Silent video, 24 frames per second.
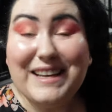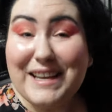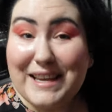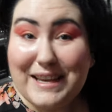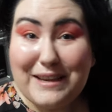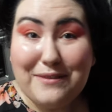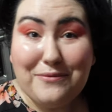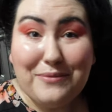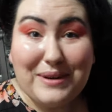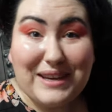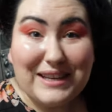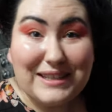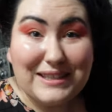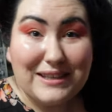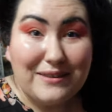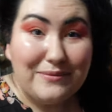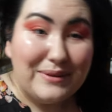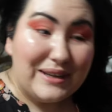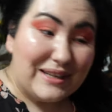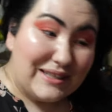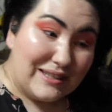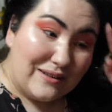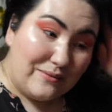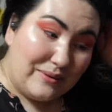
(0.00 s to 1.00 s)
in weeks and
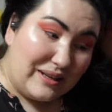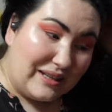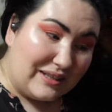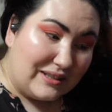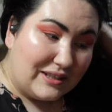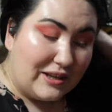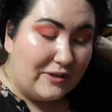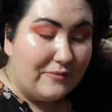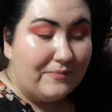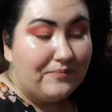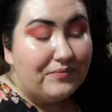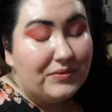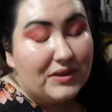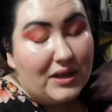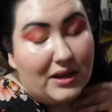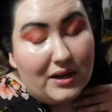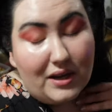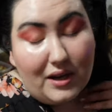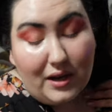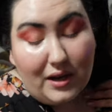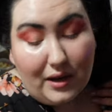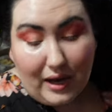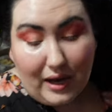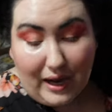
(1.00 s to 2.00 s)
weeks and weeks. So
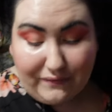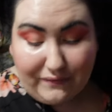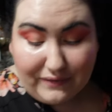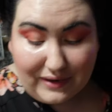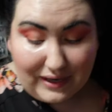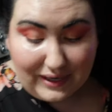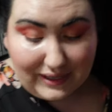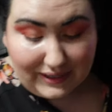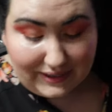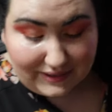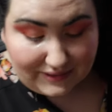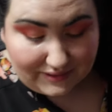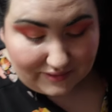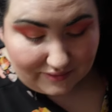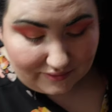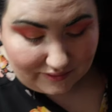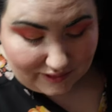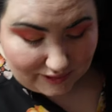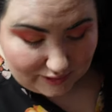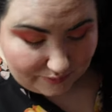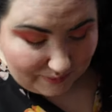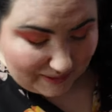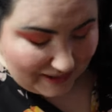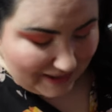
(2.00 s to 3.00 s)
I've got
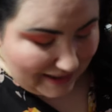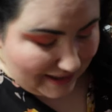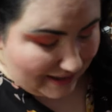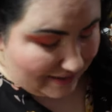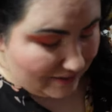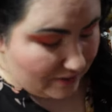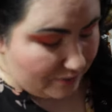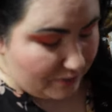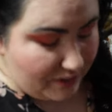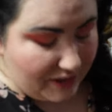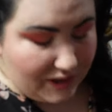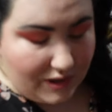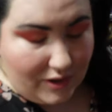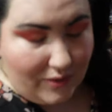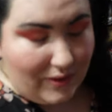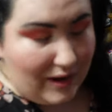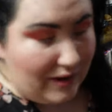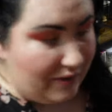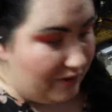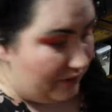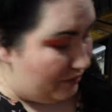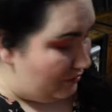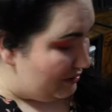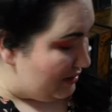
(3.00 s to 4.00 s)
this weekend, we're going to go out
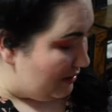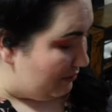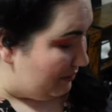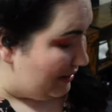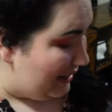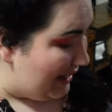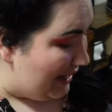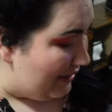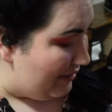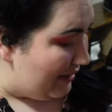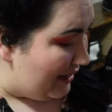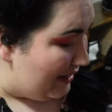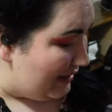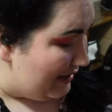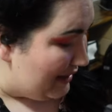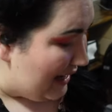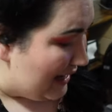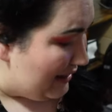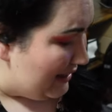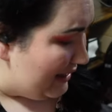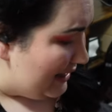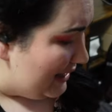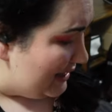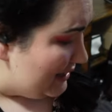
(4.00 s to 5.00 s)
and do something. And then I think